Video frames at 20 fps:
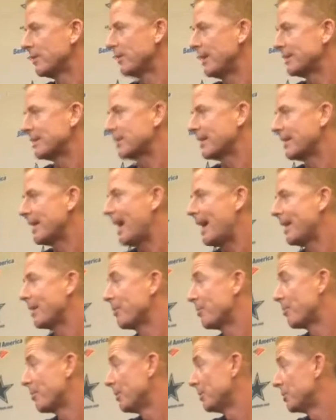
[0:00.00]
So that's the
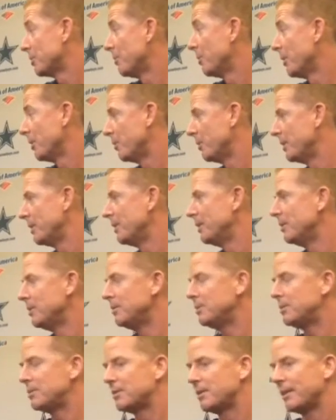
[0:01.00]
guiding principle that we
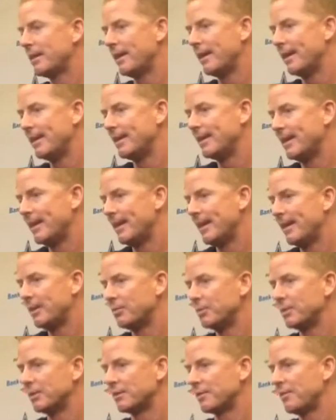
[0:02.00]
use, and uh,
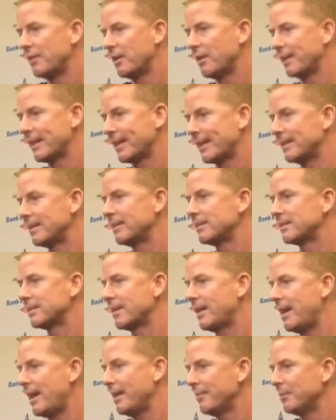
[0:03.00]
we just felt like at this
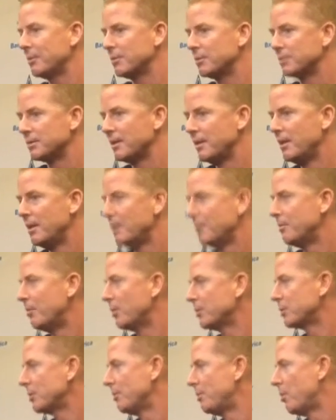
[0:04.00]
time it was
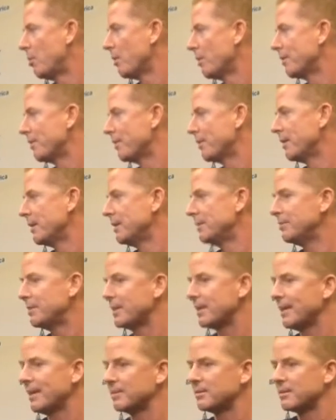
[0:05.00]
most important for him
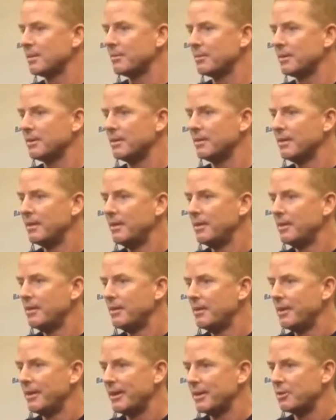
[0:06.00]
to get some of the
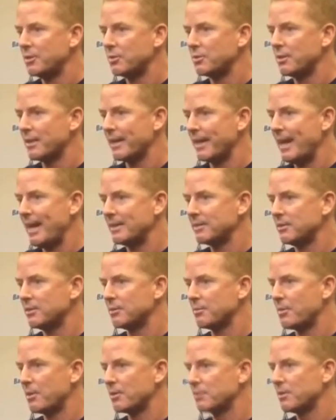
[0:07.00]
issues that he has in
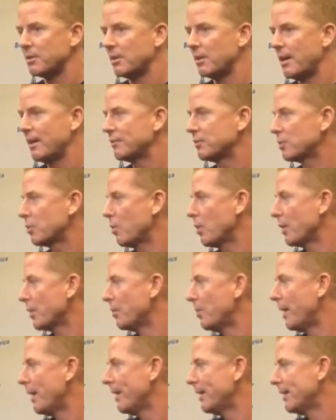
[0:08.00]
his personal life squared
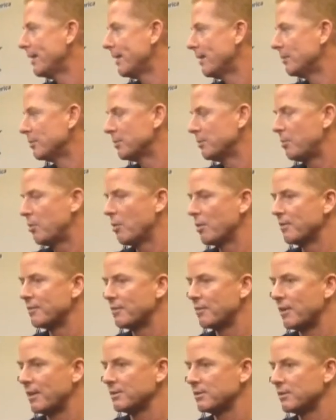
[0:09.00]
away, it was important
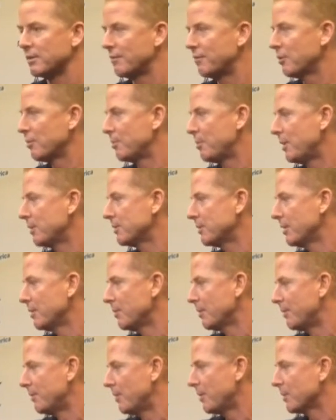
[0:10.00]
for us as a football team
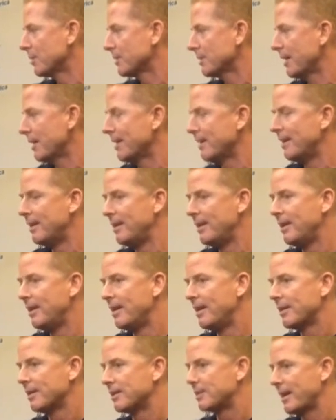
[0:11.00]
to focus on
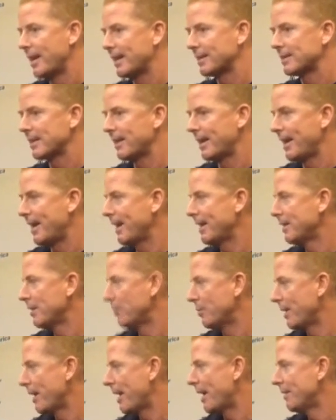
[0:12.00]
the task at hand that
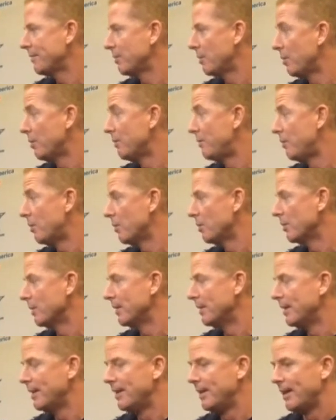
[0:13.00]
we have going
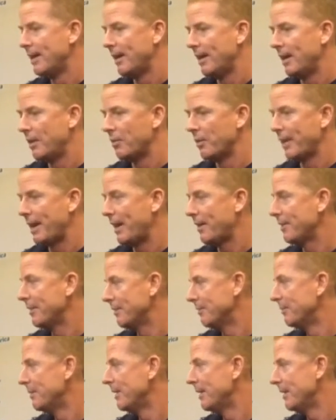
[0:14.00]
forward uh, without
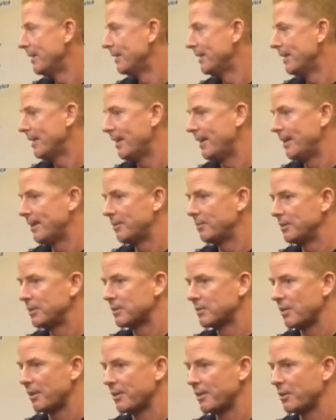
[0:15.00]
him, and uh, we
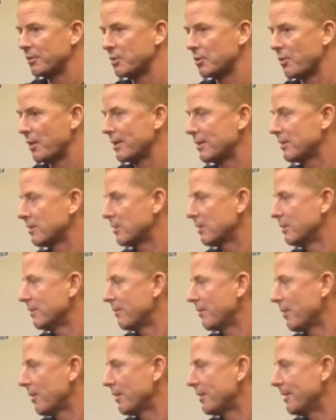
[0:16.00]
just thought that was the right decision
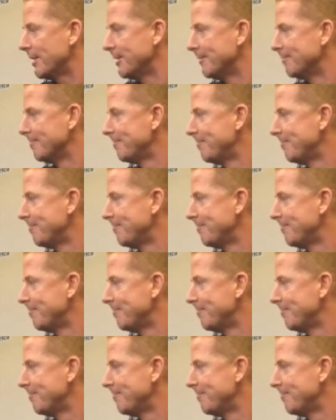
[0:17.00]
for our team.